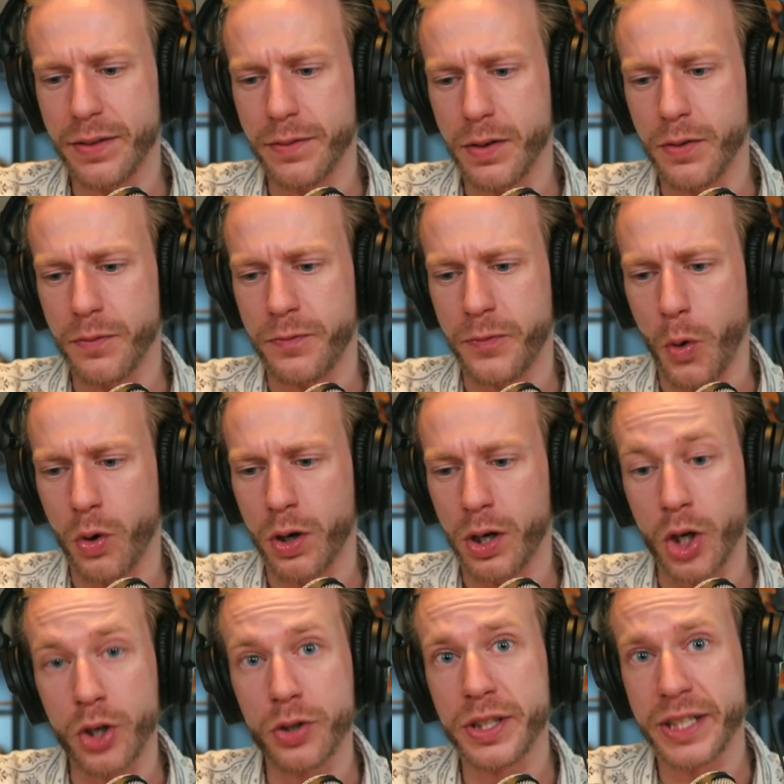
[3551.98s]
for
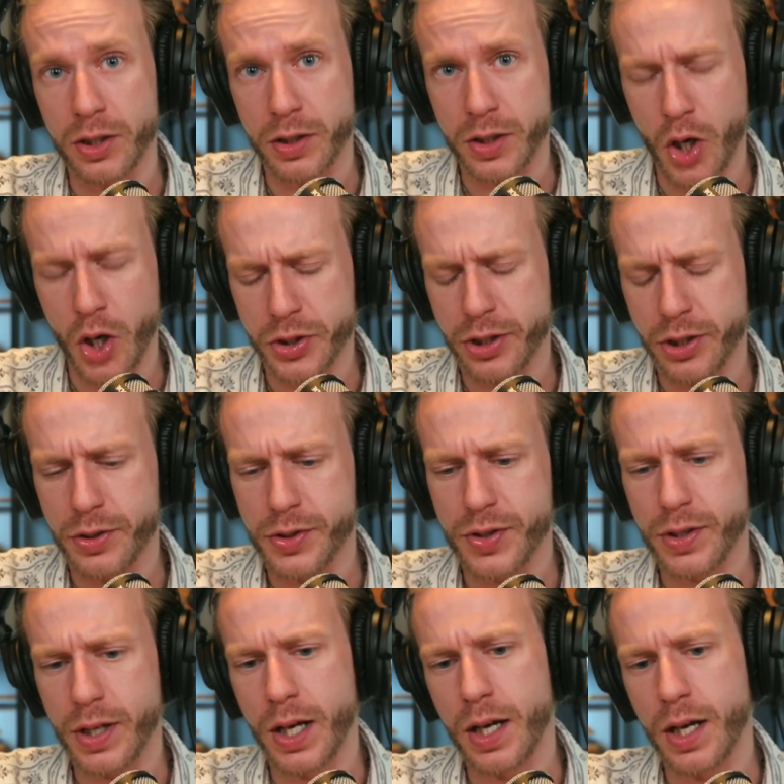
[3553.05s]
earlier
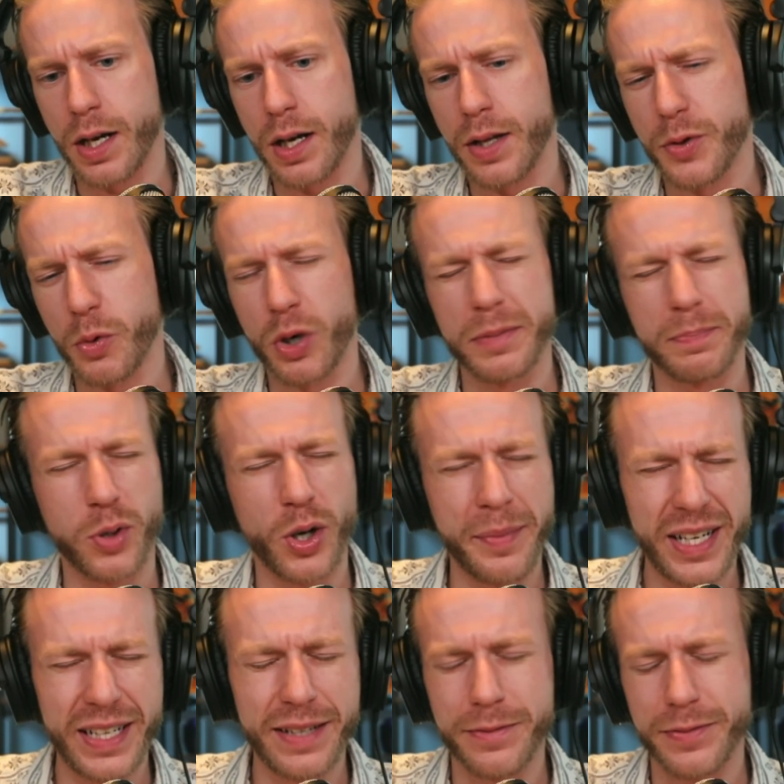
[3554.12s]
cultures, the word
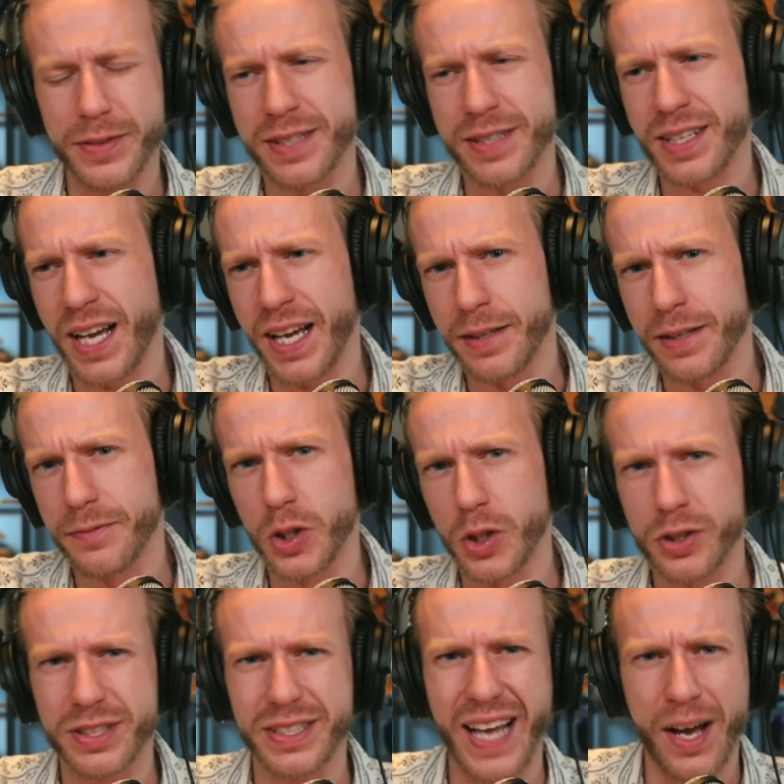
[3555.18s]
primitive is kind of
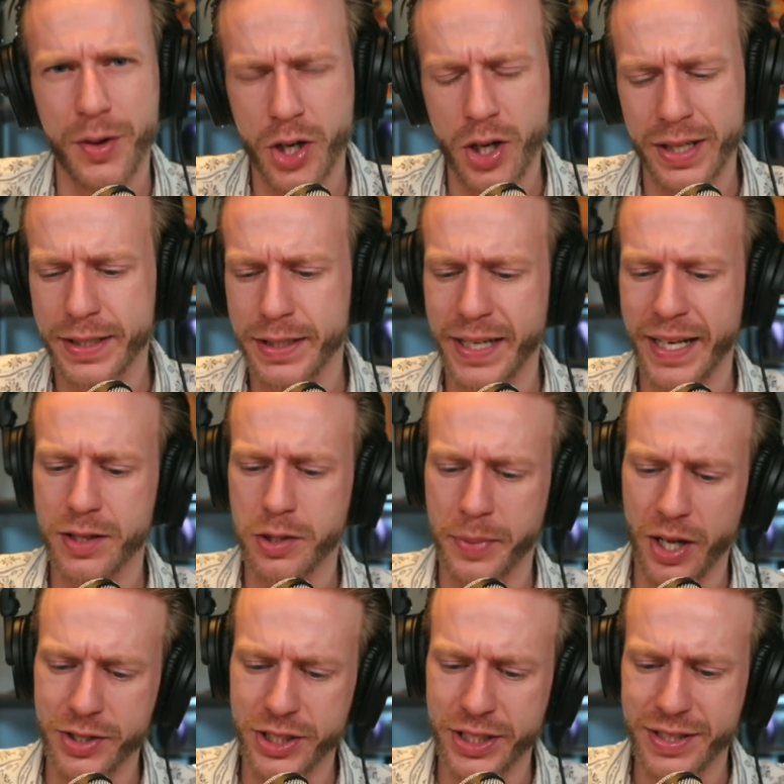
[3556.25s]
looked down on in
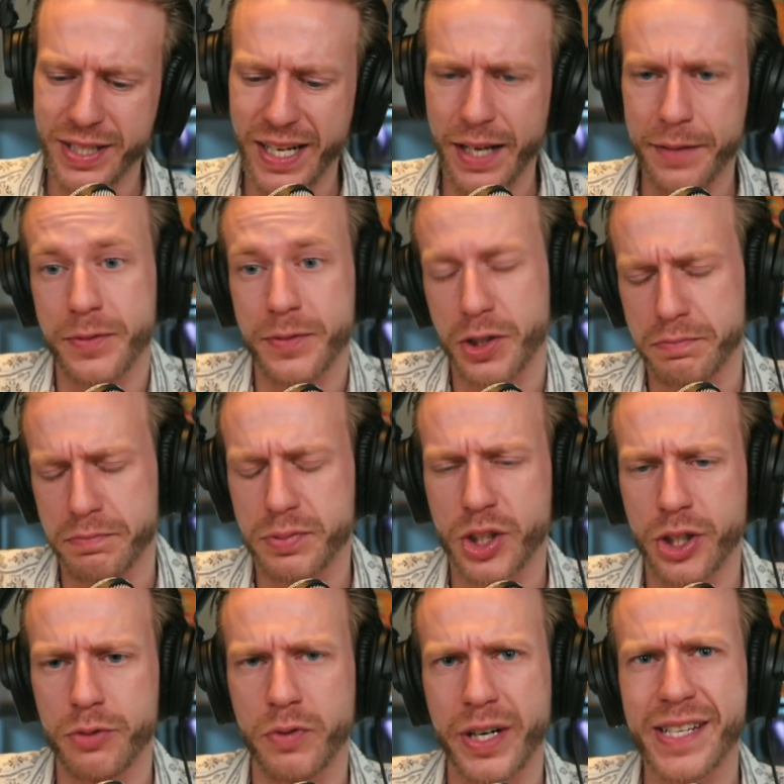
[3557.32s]
anthropology today for
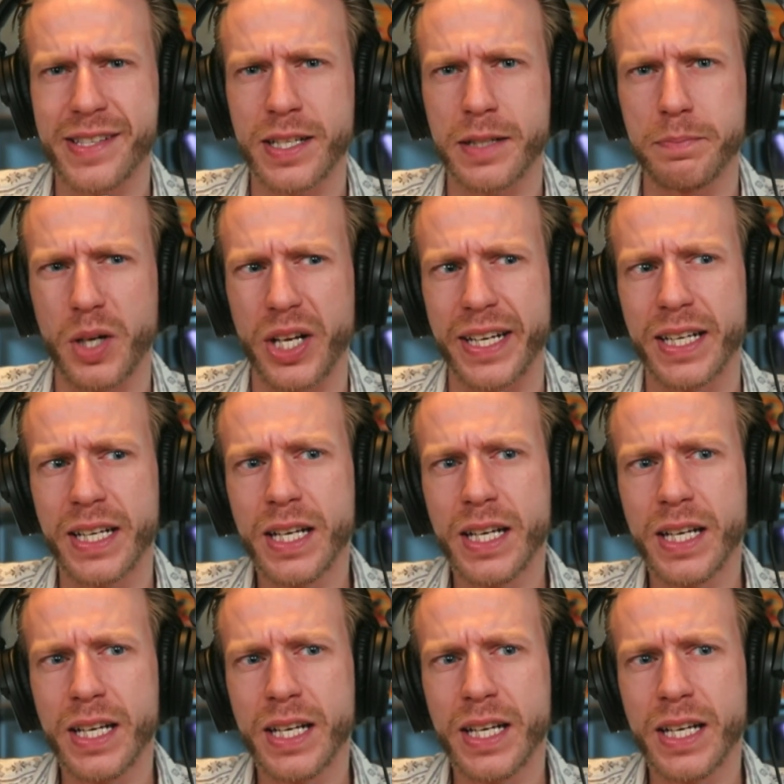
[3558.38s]
good reason. But